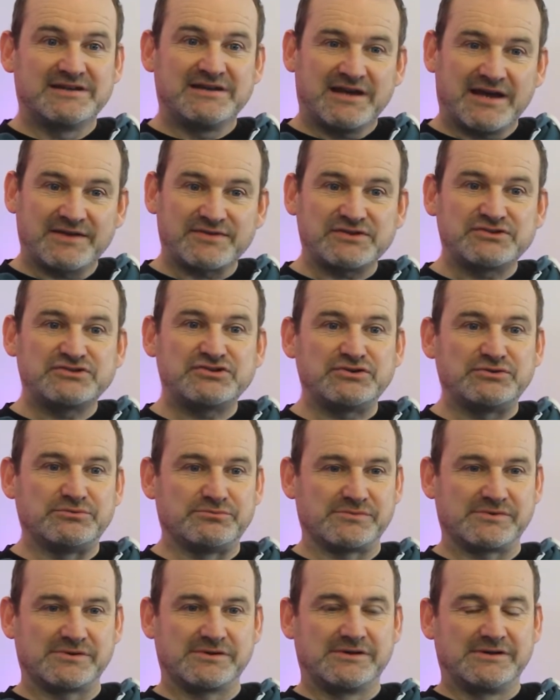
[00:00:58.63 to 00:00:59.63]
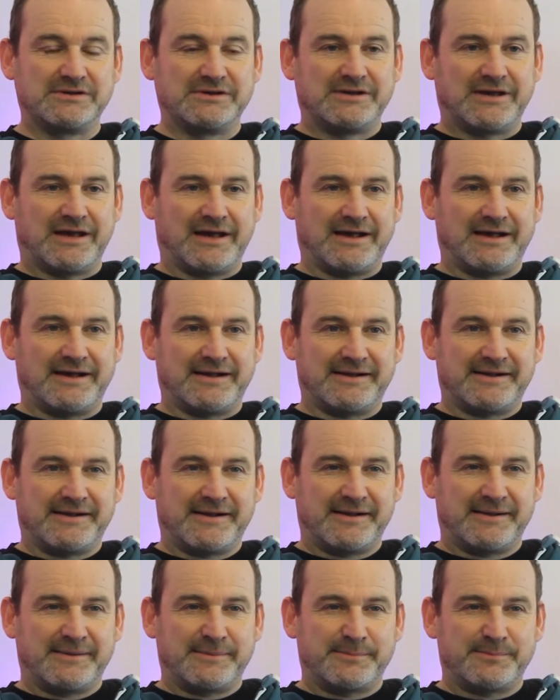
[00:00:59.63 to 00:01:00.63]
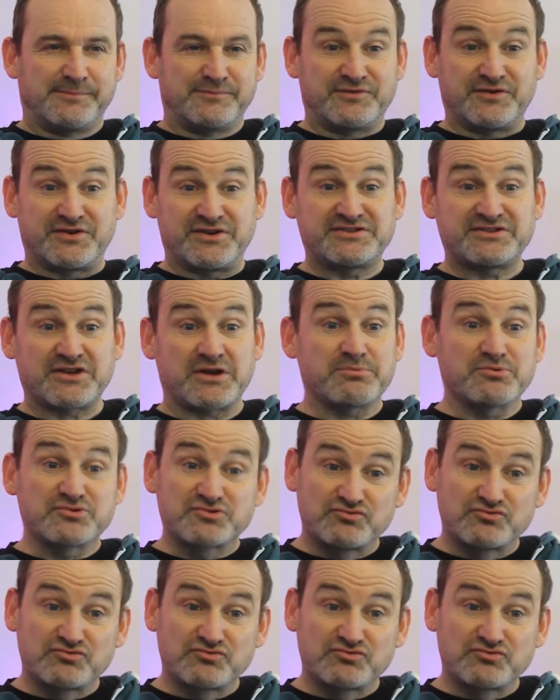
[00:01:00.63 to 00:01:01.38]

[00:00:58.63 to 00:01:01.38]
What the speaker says: at the tomb, the disciples